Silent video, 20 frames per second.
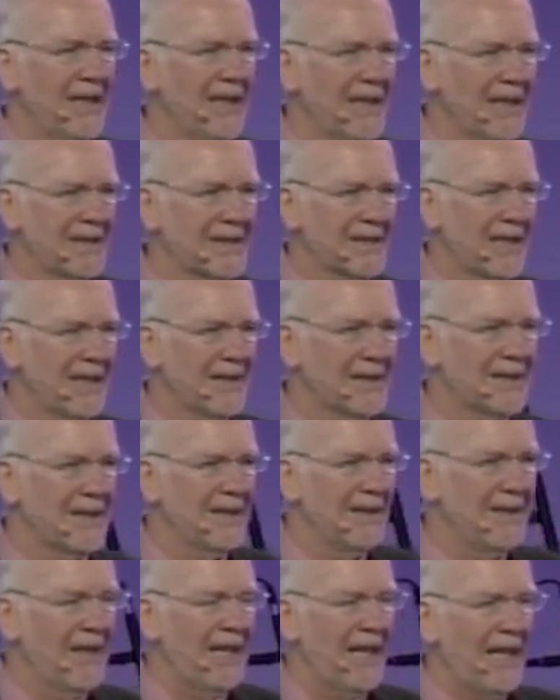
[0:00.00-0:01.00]
He says,
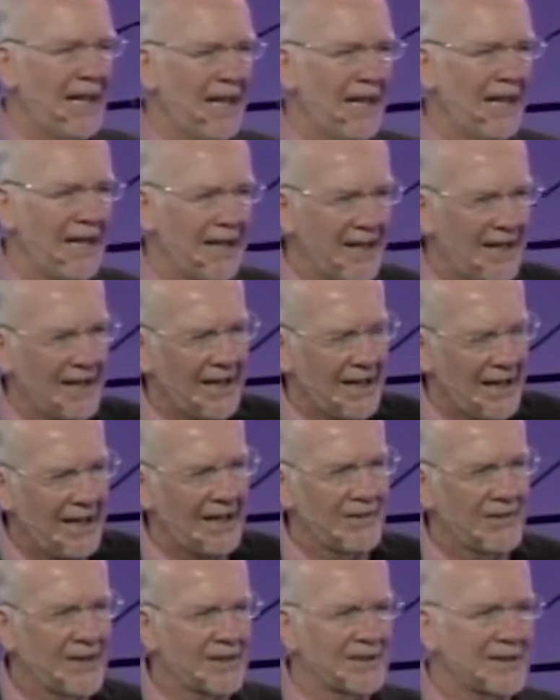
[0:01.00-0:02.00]

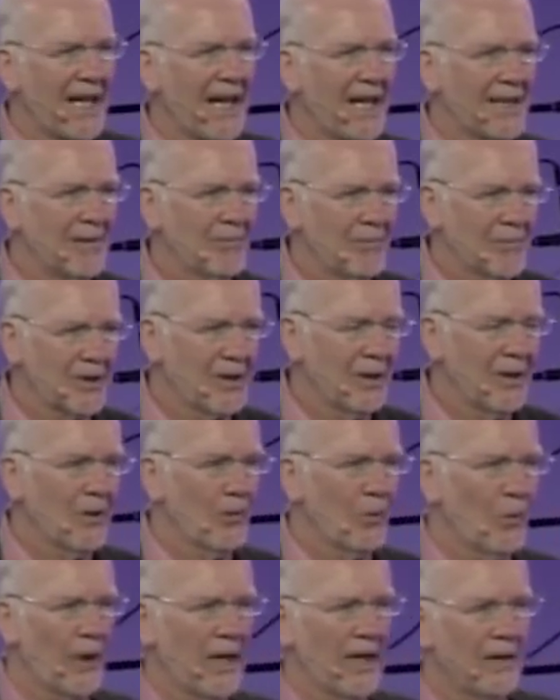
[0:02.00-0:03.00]
at the times
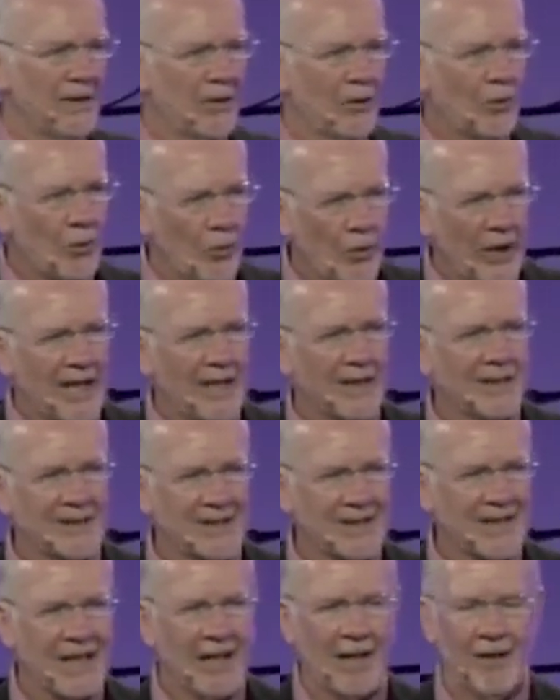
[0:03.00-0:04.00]
when the rains
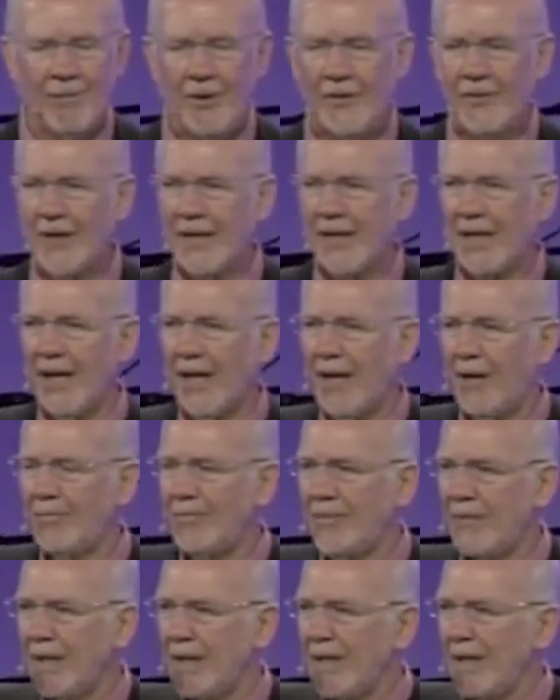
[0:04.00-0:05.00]
come, if they
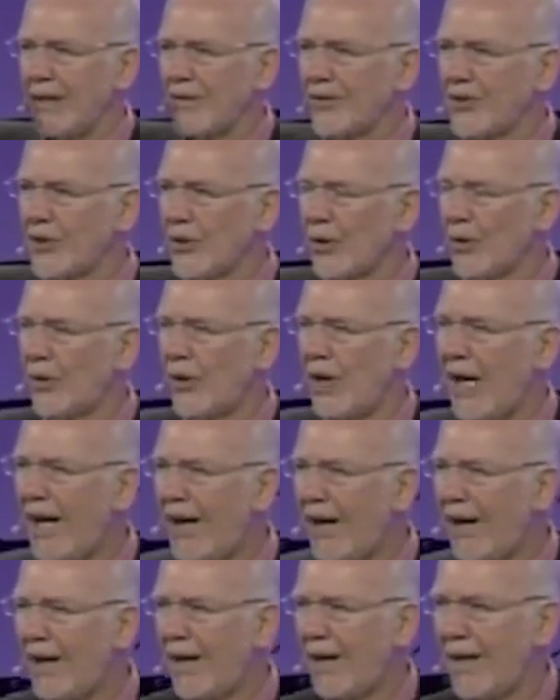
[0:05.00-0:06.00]
come so
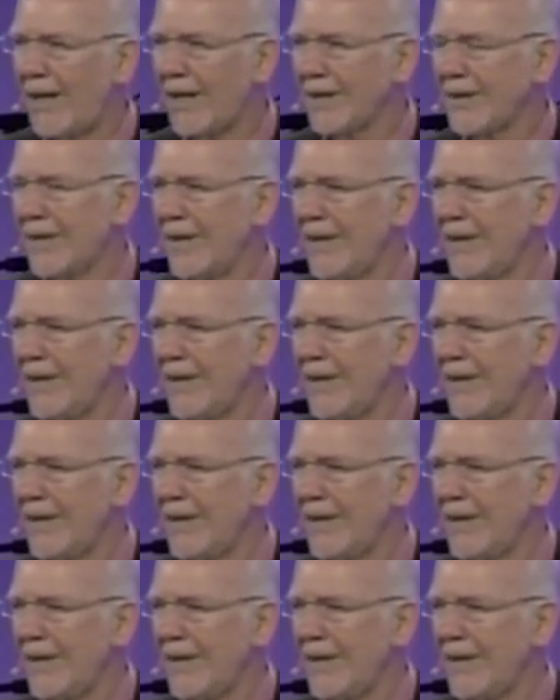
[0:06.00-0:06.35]
hard,